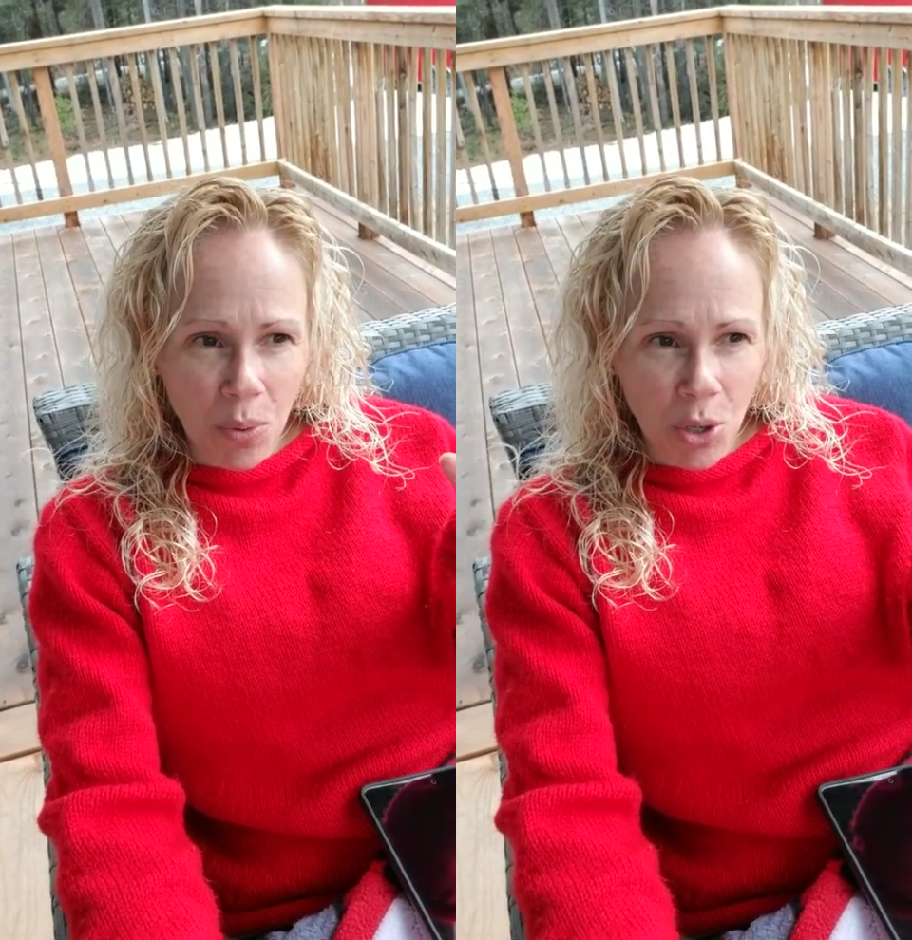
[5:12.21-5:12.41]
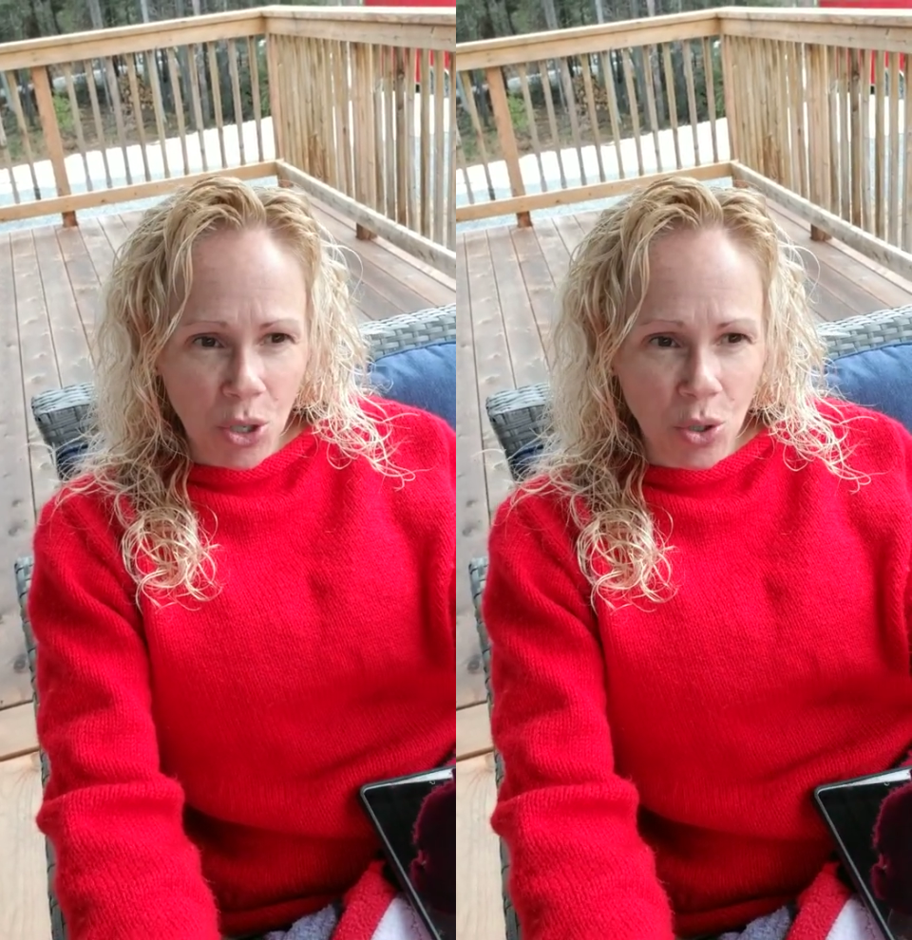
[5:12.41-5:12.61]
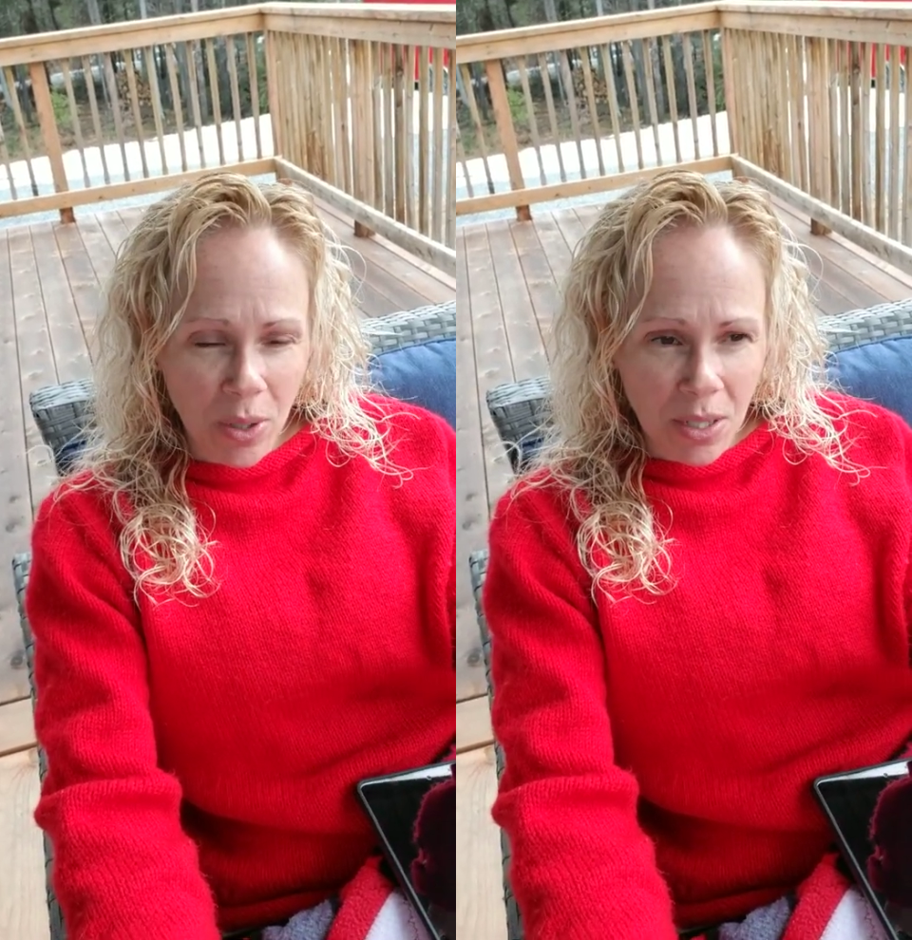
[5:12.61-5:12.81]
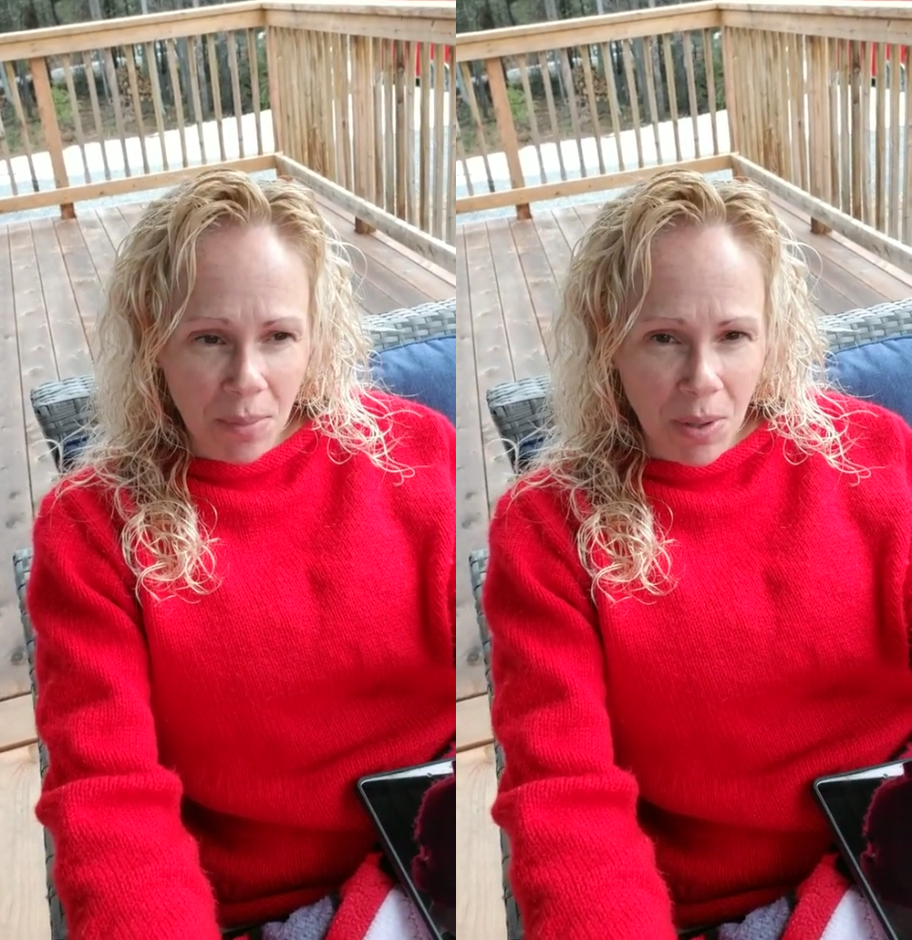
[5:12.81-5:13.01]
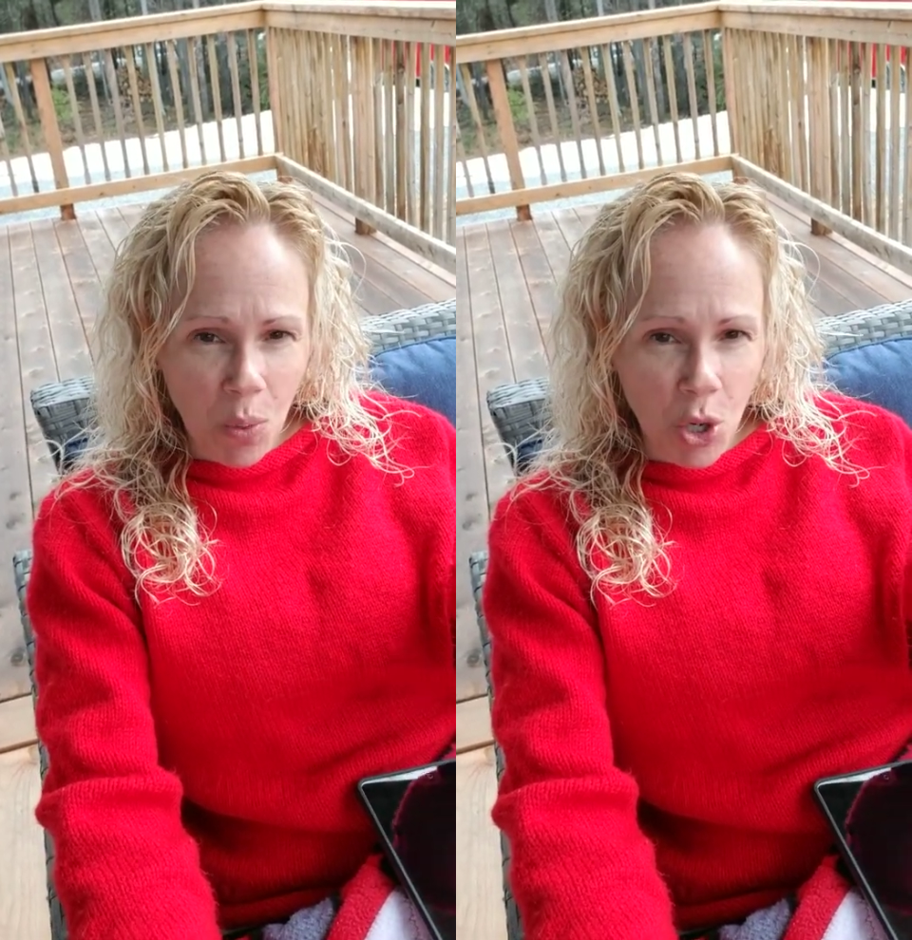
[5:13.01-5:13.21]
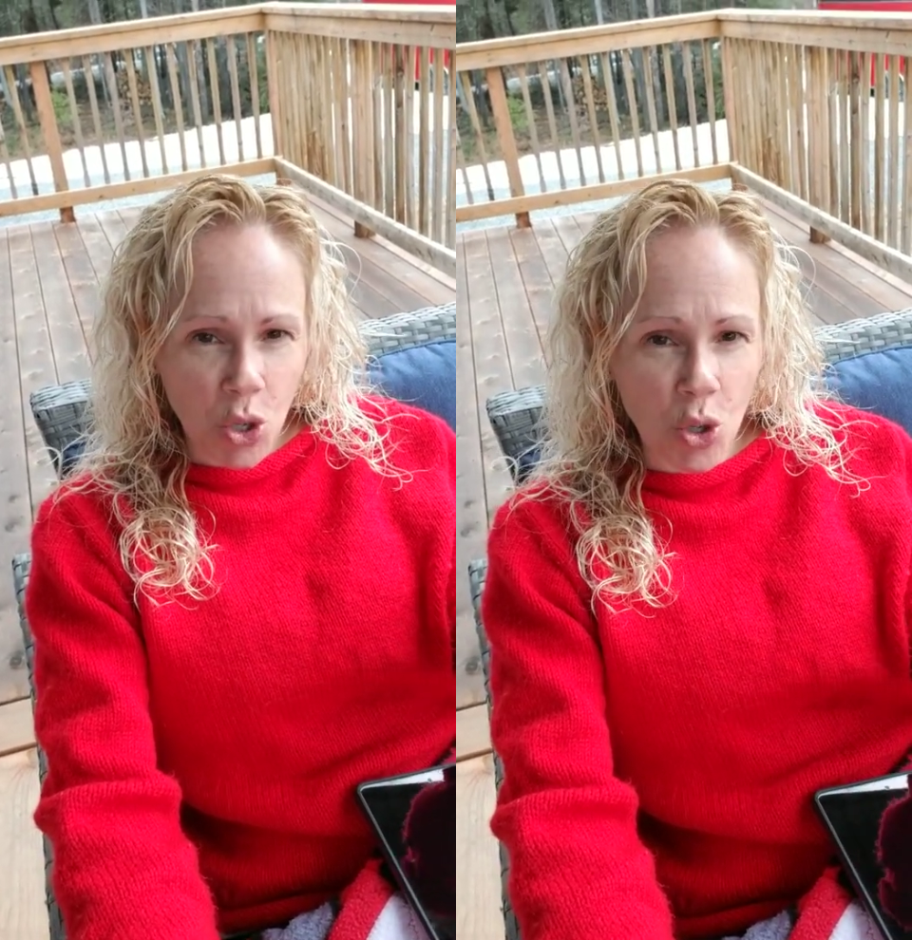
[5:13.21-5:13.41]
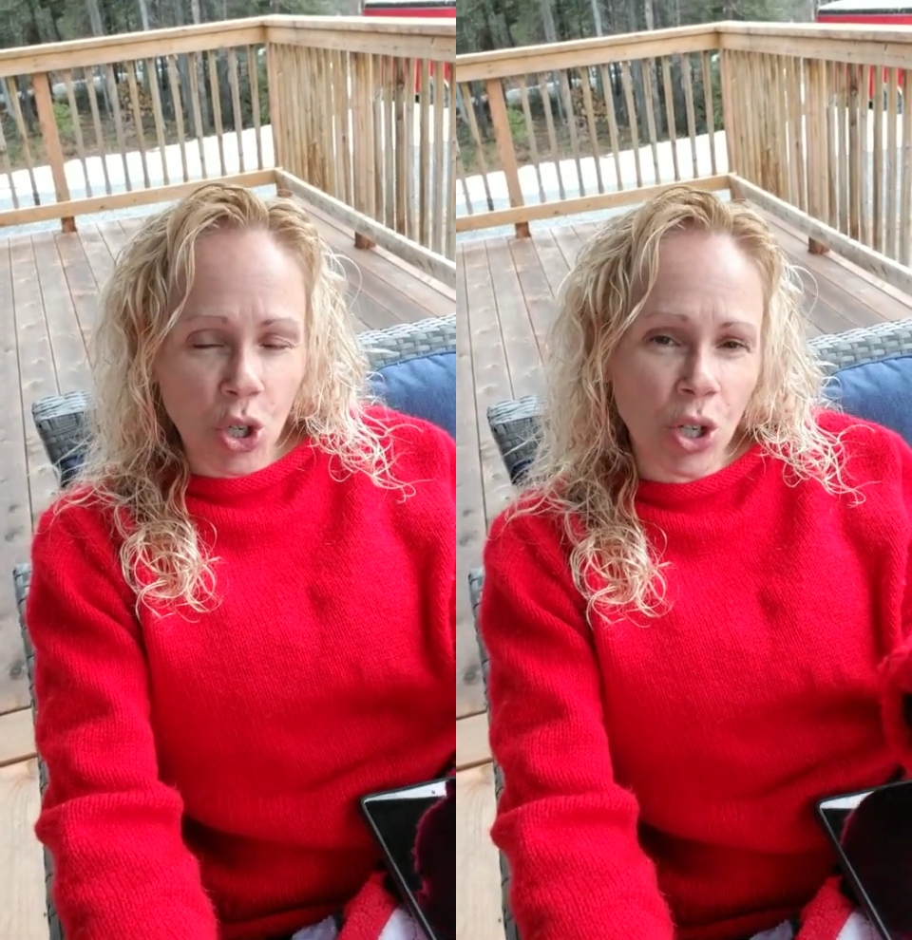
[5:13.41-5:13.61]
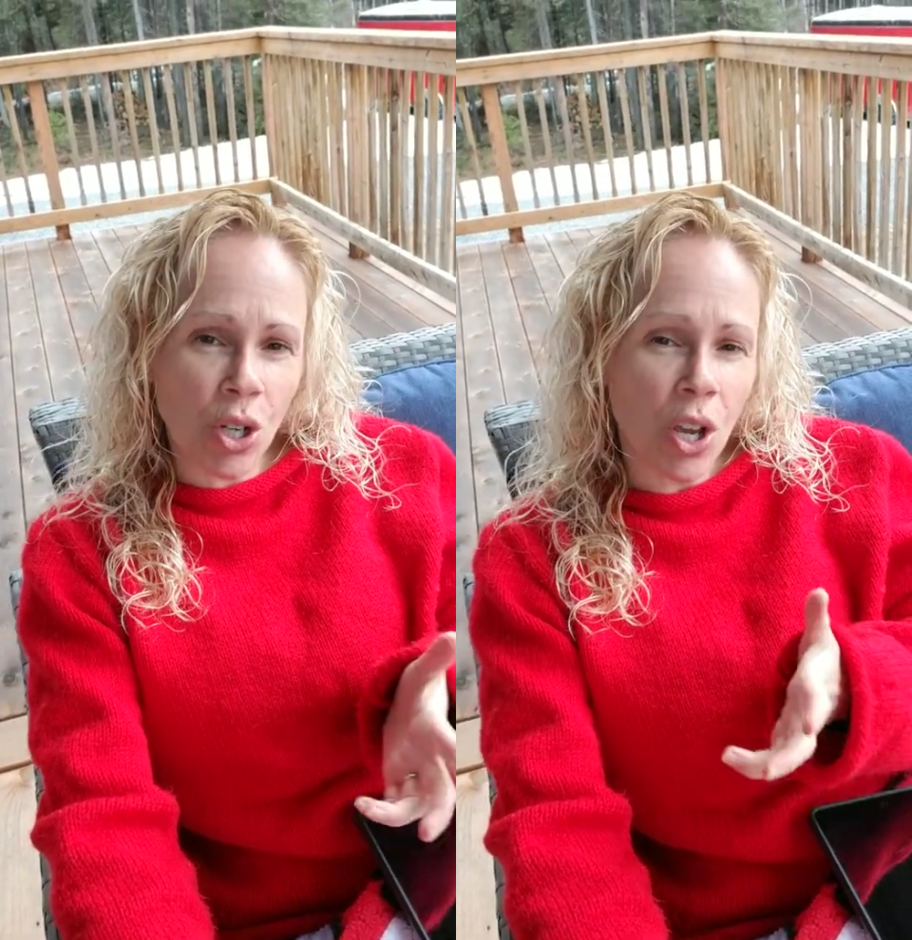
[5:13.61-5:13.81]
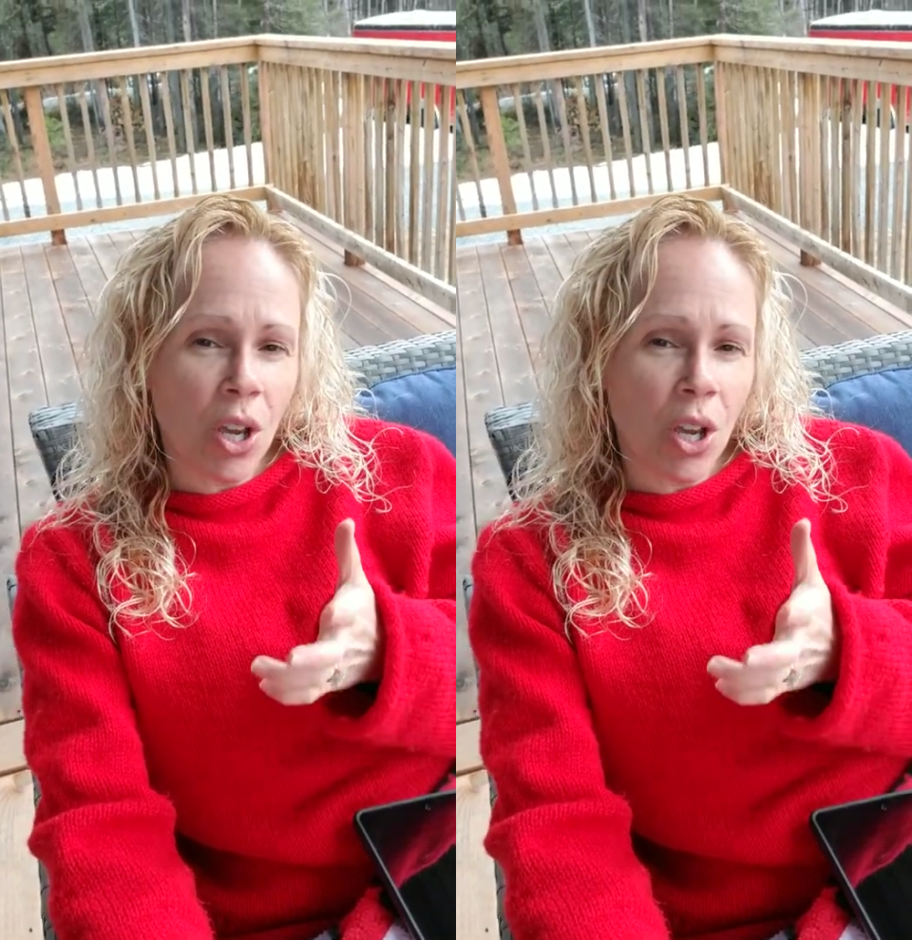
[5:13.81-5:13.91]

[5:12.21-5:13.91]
where you're doing something where you could